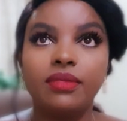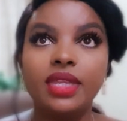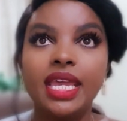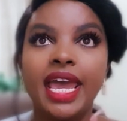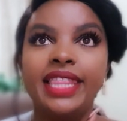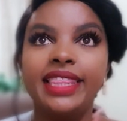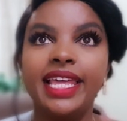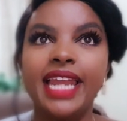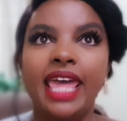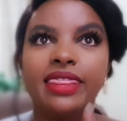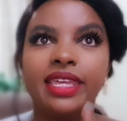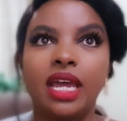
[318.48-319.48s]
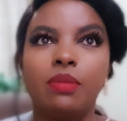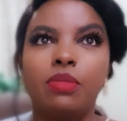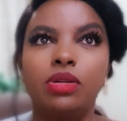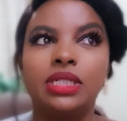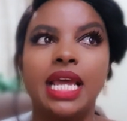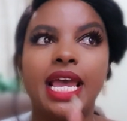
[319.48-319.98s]
And then I think
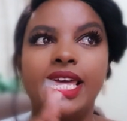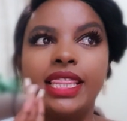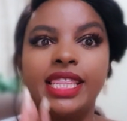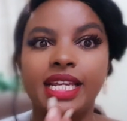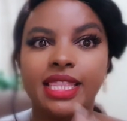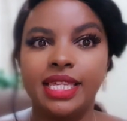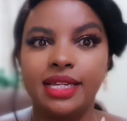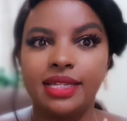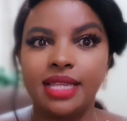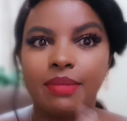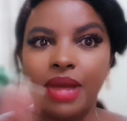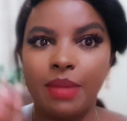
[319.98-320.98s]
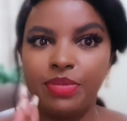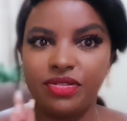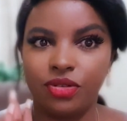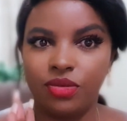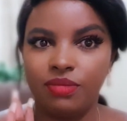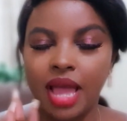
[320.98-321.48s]
about 3 things I'm happy
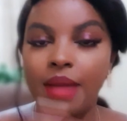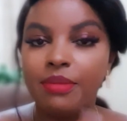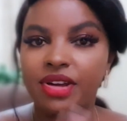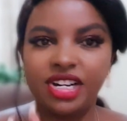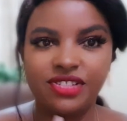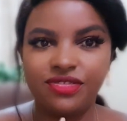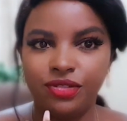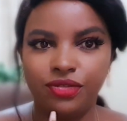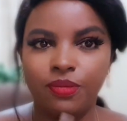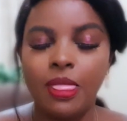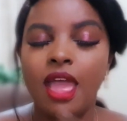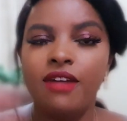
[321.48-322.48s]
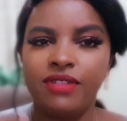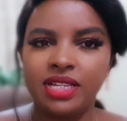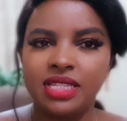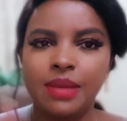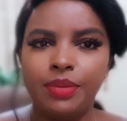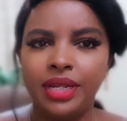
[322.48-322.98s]
for, I'm grateful for. For
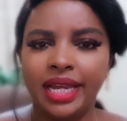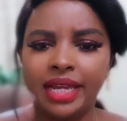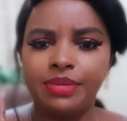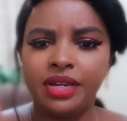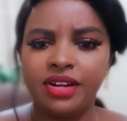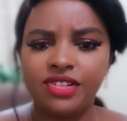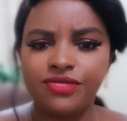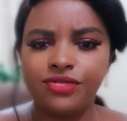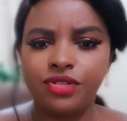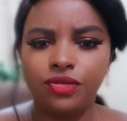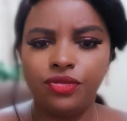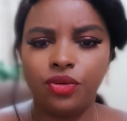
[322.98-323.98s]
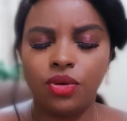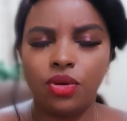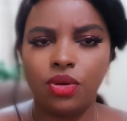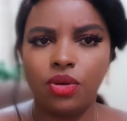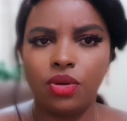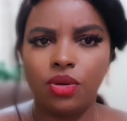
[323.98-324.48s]
example, I can be grateful
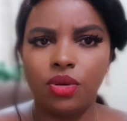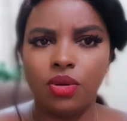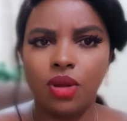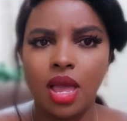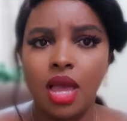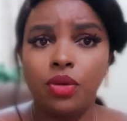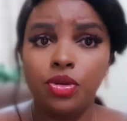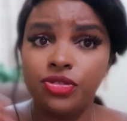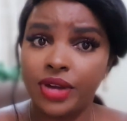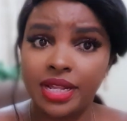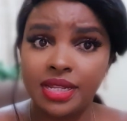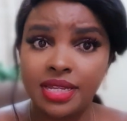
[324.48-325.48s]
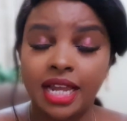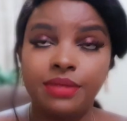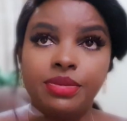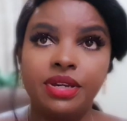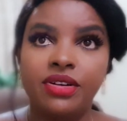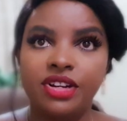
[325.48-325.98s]
for good friends. I can
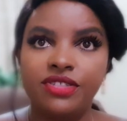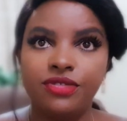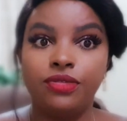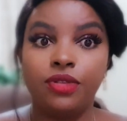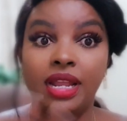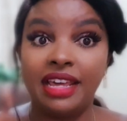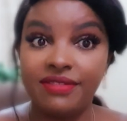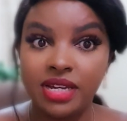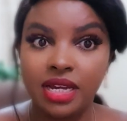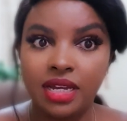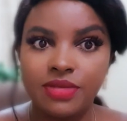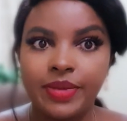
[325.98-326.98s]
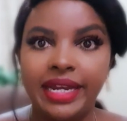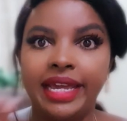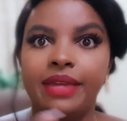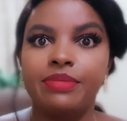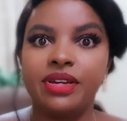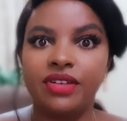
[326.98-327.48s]
be grateful for a loving husband. I
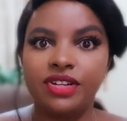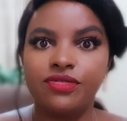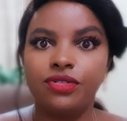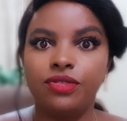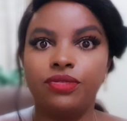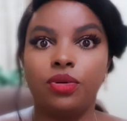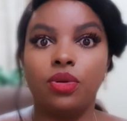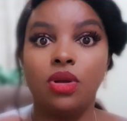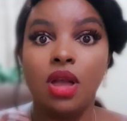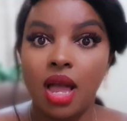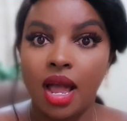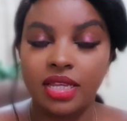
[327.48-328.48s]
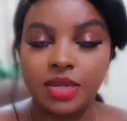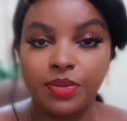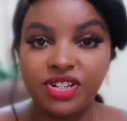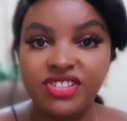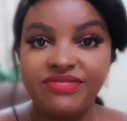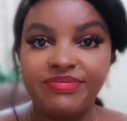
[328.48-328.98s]
can be grateful for
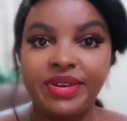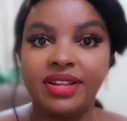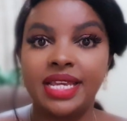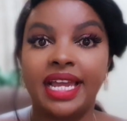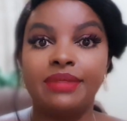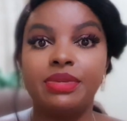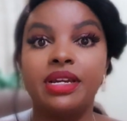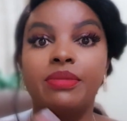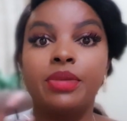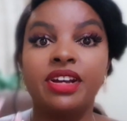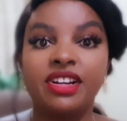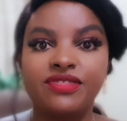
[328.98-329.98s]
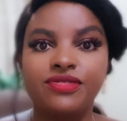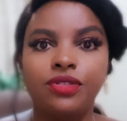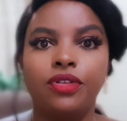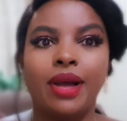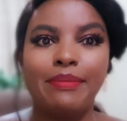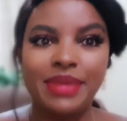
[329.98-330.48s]
supportive parents. I can be grateful
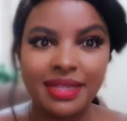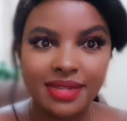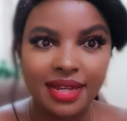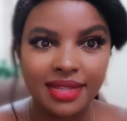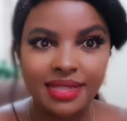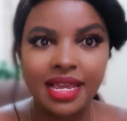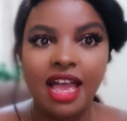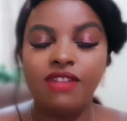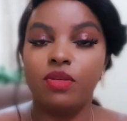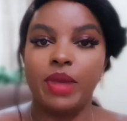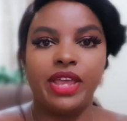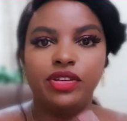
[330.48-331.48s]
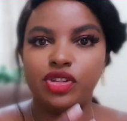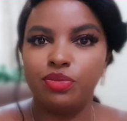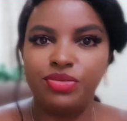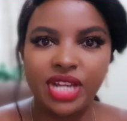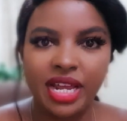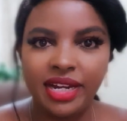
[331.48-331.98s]
for a business, for my
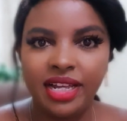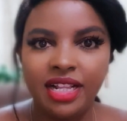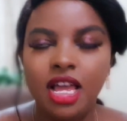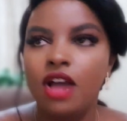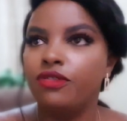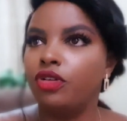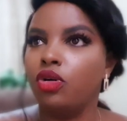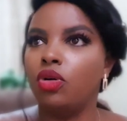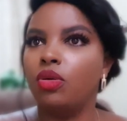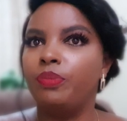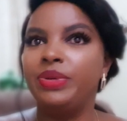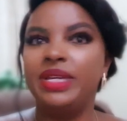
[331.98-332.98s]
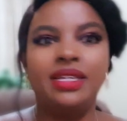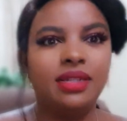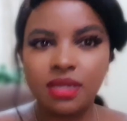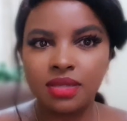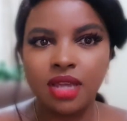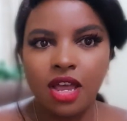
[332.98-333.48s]
YouTube channel, for
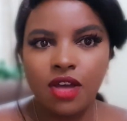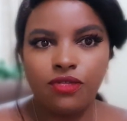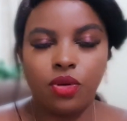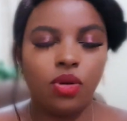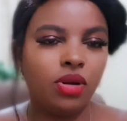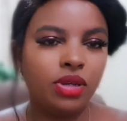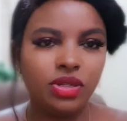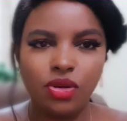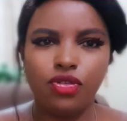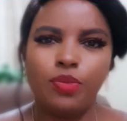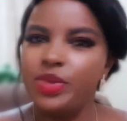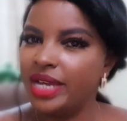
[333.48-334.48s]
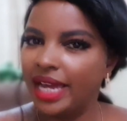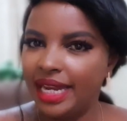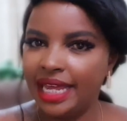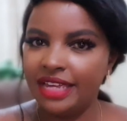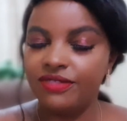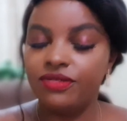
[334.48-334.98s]
peace, for, you know, for being
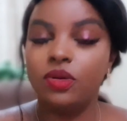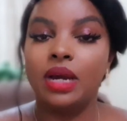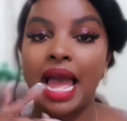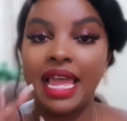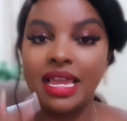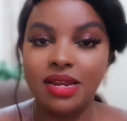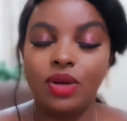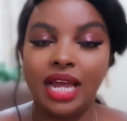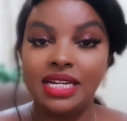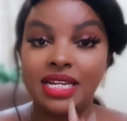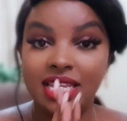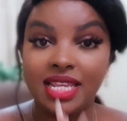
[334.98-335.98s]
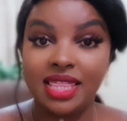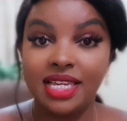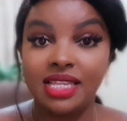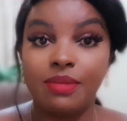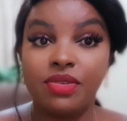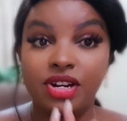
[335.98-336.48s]
alive. I look at 3
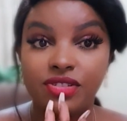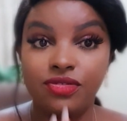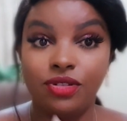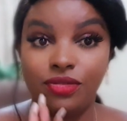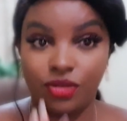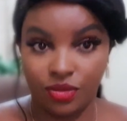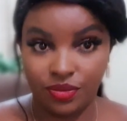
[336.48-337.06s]
things I'm grateful for.